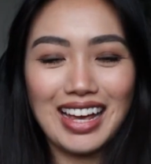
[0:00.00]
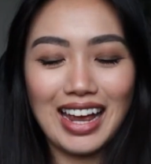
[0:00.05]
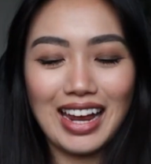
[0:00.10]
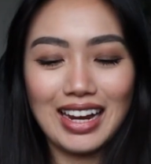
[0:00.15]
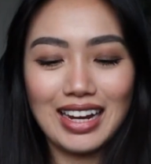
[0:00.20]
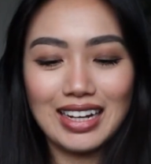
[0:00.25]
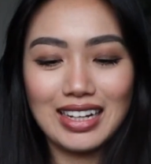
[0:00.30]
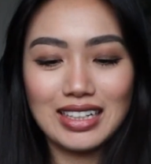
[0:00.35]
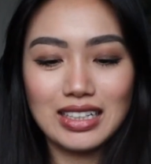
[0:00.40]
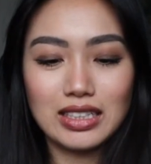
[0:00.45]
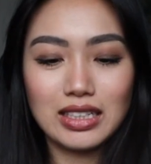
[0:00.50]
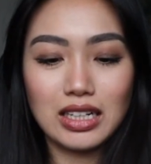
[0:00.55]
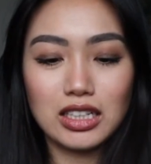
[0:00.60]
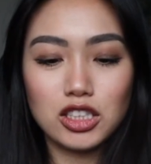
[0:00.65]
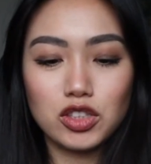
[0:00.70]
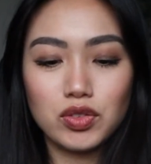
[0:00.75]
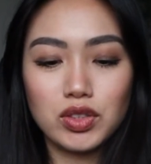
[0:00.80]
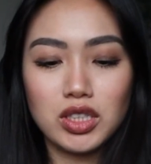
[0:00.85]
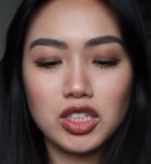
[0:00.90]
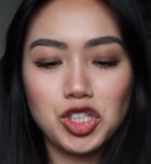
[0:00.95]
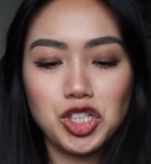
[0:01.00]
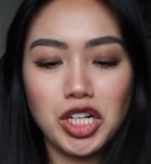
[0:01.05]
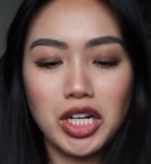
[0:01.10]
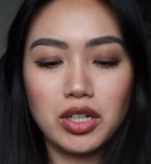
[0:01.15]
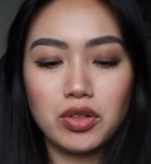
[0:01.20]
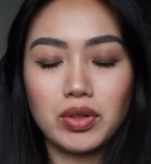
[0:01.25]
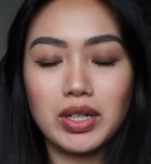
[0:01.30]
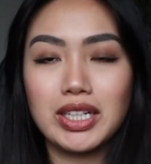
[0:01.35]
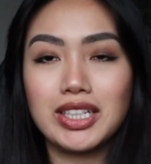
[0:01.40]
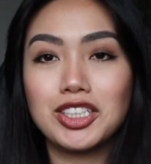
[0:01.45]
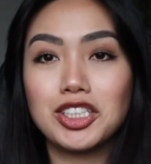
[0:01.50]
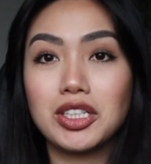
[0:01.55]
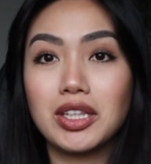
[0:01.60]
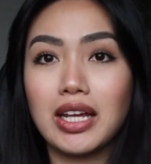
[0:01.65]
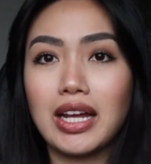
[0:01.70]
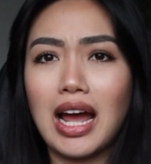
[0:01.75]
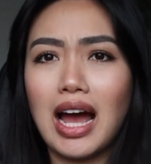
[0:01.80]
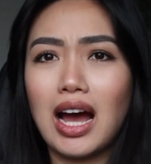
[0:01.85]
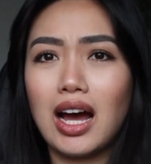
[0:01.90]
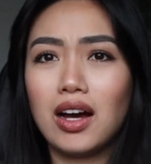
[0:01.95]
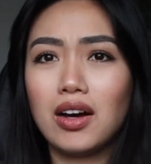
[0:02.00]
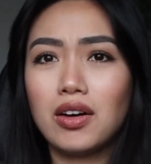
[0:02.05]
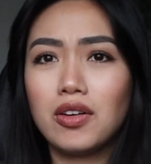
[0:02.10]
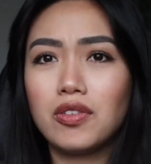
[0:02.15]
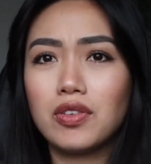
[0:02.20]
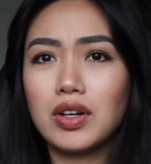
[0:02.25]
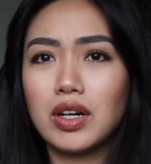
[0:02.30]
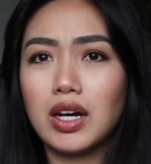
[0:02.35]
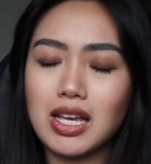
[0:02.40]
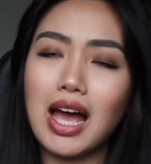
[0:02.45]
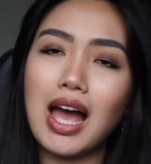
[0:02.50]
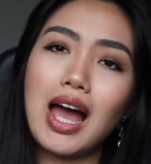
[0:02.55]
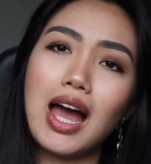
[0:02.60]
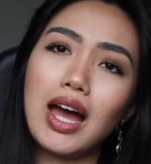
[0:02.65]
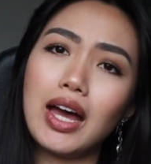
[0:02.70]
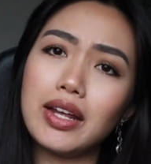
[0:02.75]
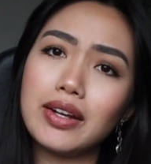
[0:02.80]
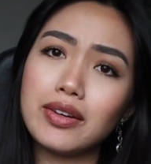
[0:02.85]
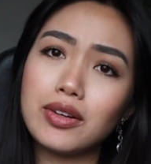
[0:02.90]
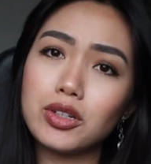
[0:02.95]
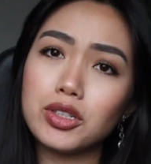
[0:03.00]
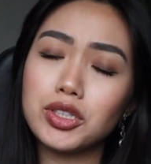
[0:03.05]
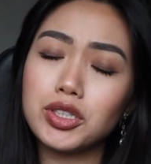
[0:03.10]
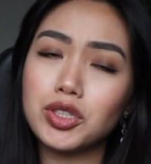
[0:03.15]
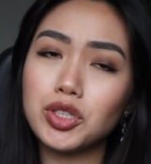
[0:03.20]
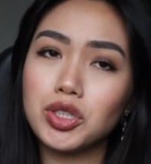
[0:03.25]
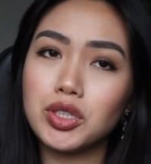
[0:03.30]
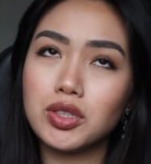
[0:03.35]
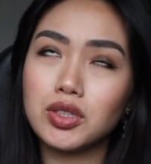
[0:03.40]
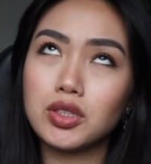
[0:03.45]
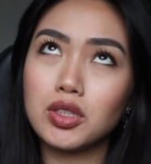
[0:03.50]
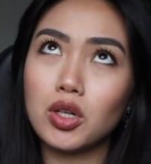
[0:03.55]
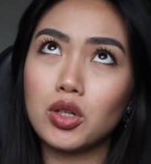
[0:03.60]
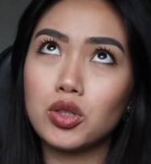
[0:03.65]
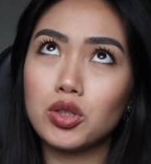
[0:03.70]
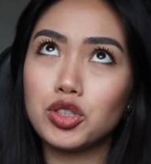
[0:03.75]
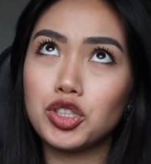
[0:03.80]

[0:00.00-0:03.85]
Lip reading: And as for the shade range, they have 10 or so